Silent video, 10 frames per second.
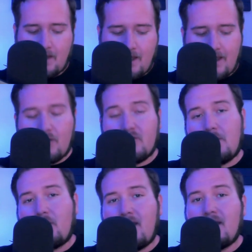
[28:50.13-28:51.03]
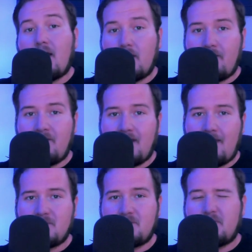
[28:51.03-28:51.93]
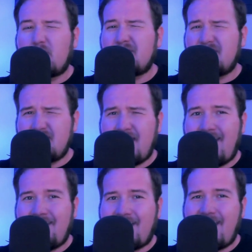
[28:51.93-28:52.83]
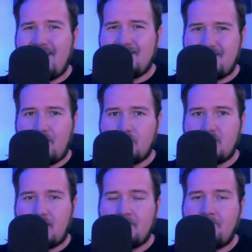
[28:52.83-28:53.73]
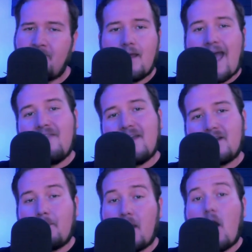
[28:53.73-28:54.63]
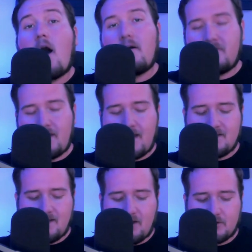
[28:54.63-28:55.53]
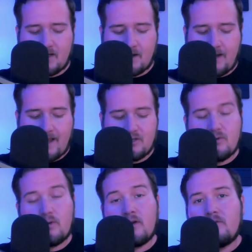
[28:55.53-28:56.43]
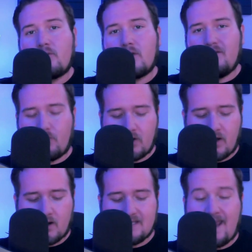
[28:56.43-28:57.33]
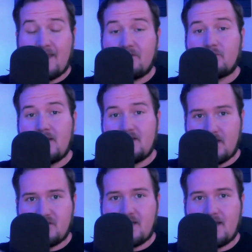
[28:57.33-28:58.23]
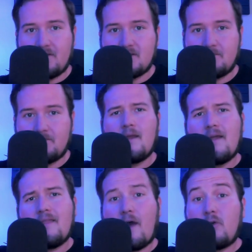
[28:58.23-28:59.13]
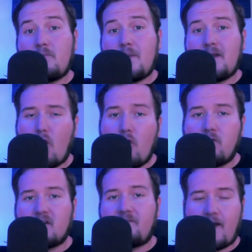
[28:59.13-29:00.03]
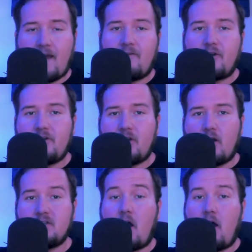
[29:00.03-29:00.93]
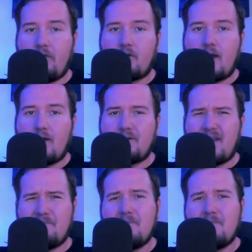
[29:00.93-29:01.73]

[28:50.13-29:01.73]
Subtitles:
He only played 11 games before sustaining that ACL tear, and then coming off the ACL tear, he had 244 yards and 3 touchdowns. That would have been over 500 yards on the ground and